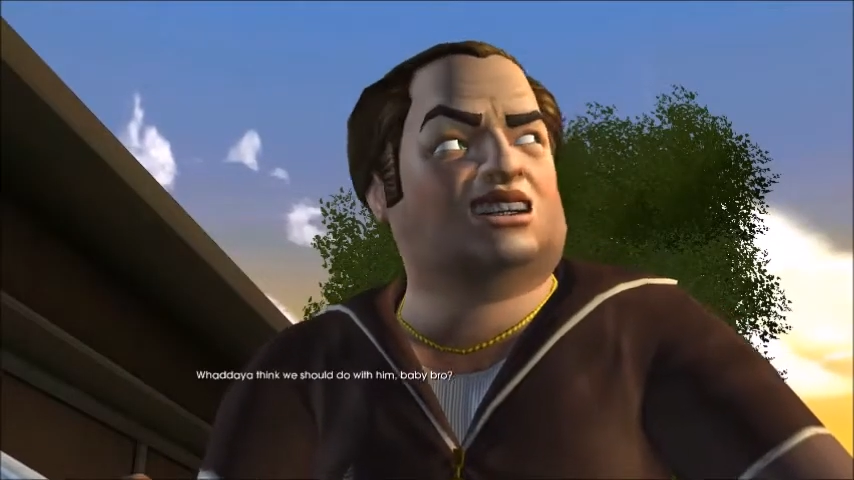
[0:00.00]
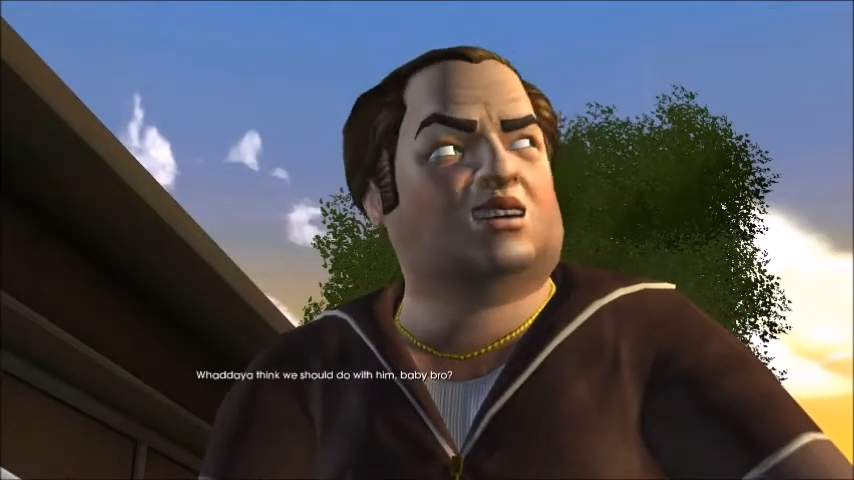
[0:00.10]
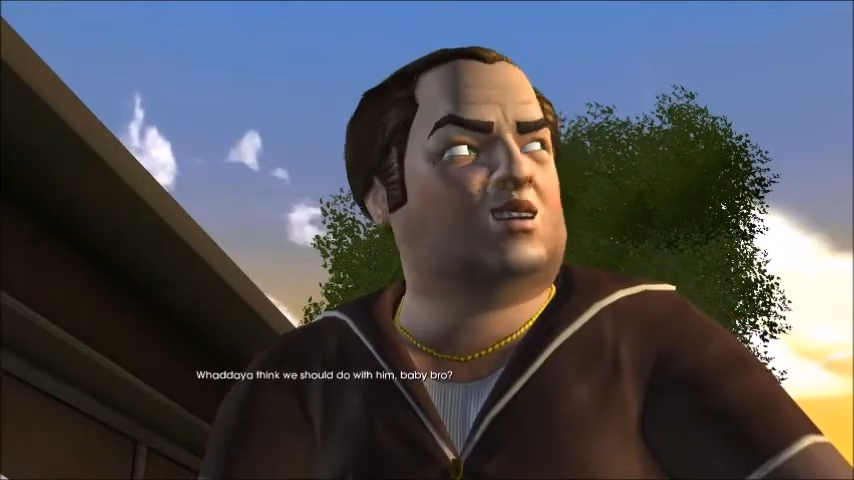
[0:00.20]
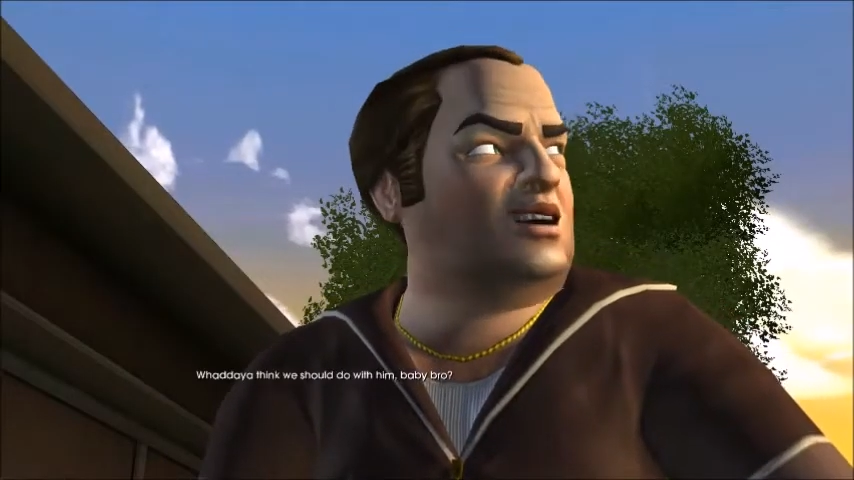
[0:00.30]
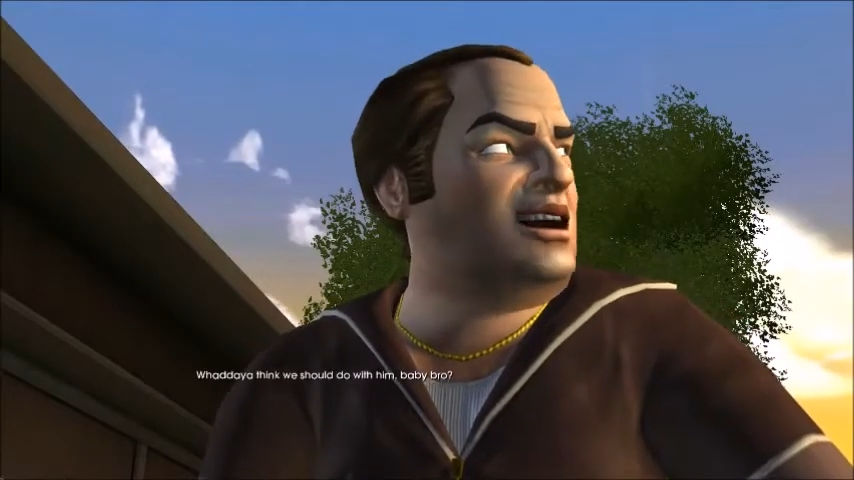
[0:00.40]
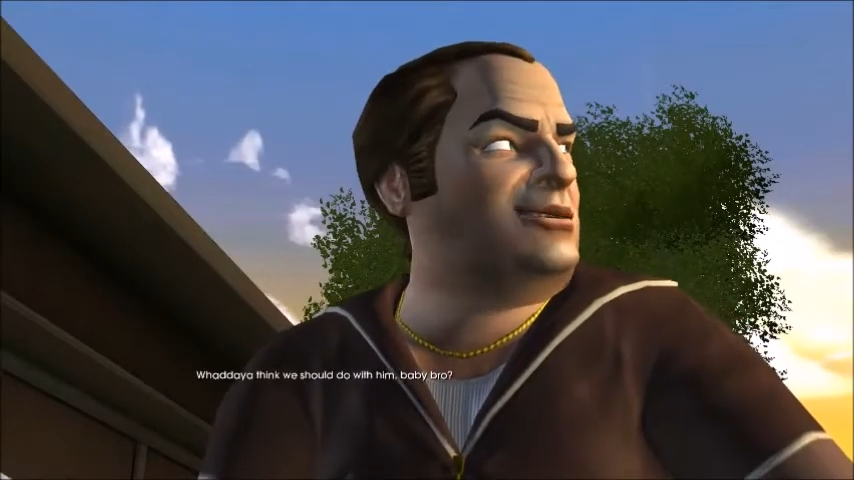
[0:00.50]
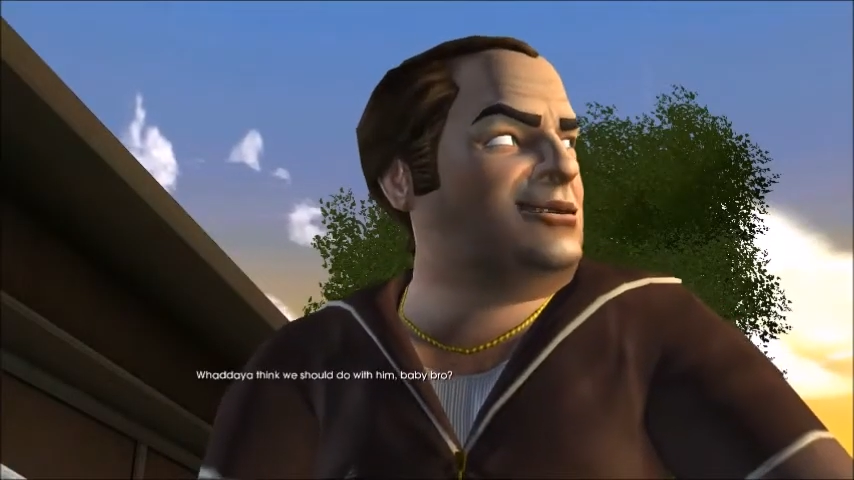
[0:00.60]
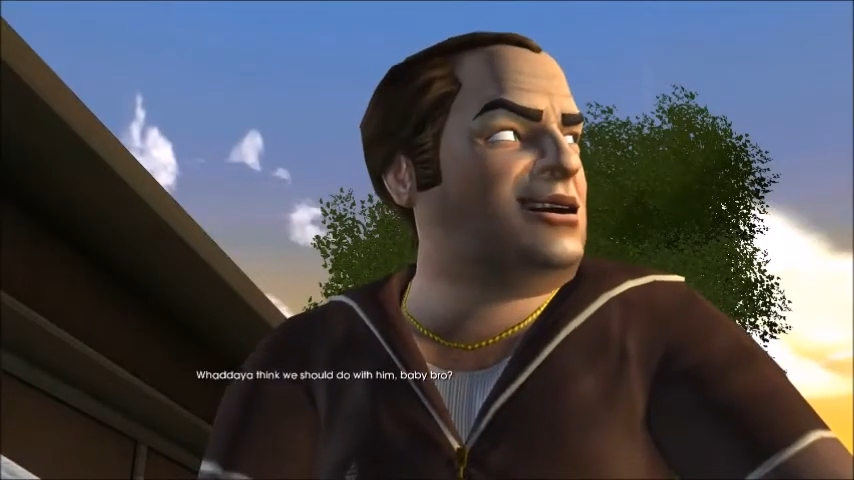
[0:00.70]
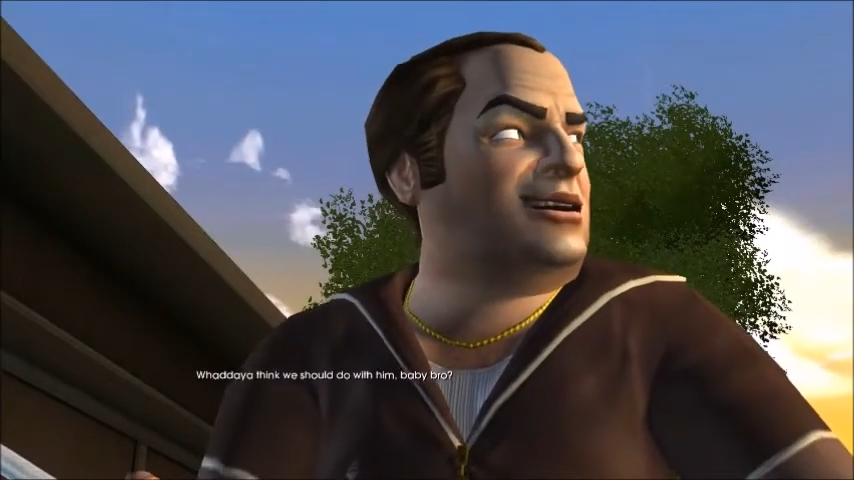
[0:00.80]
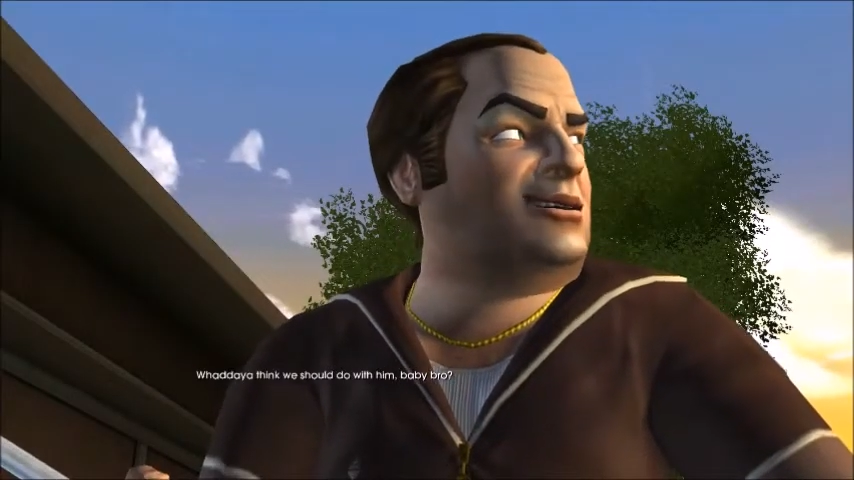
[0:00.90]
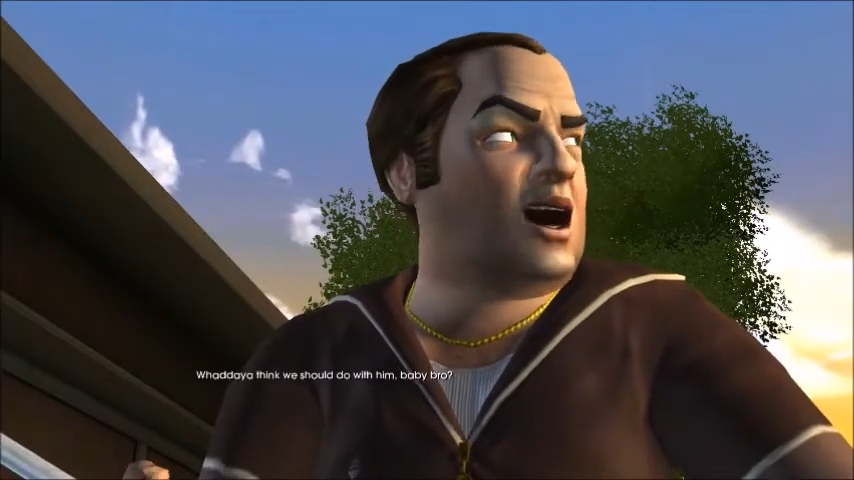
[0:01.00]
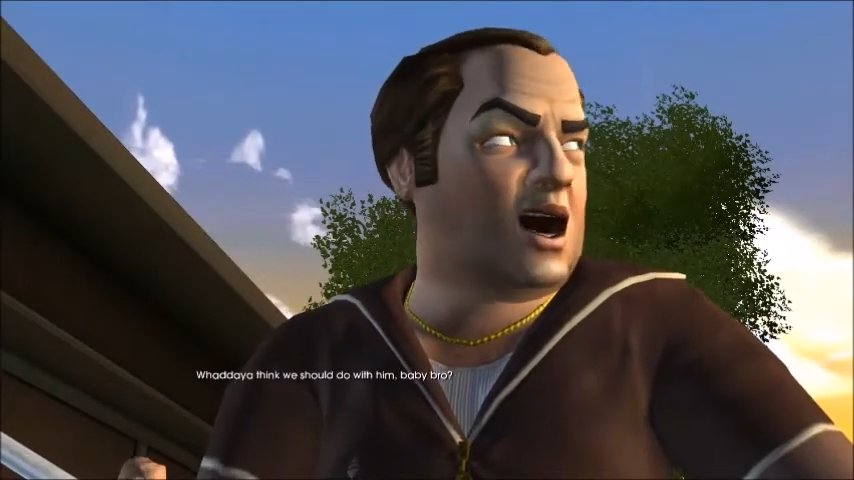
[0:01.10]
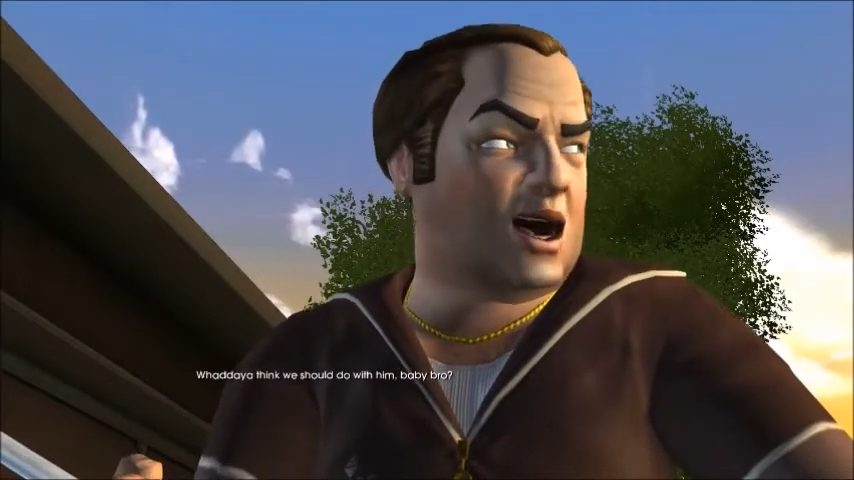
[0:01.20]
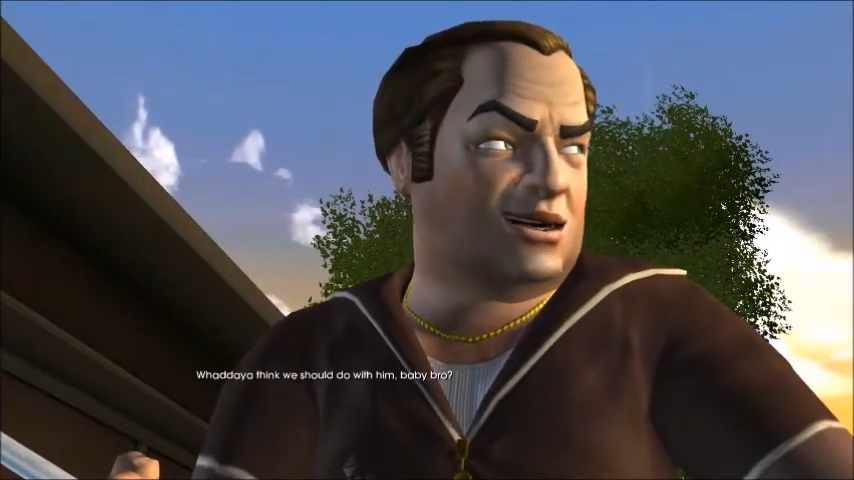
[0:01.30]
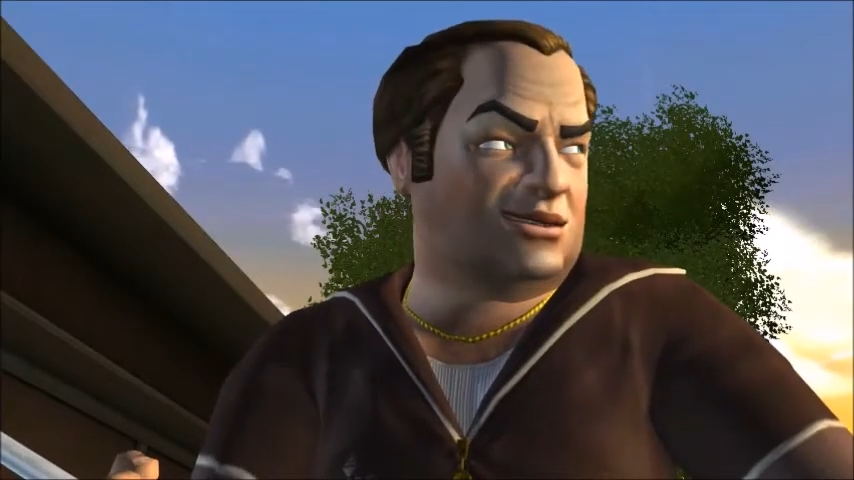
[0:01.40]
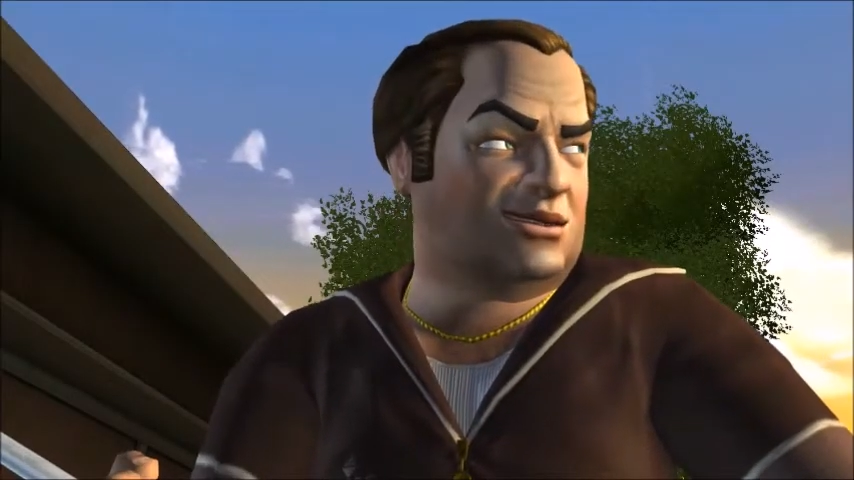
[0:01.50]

Uh, do no idea. Bro?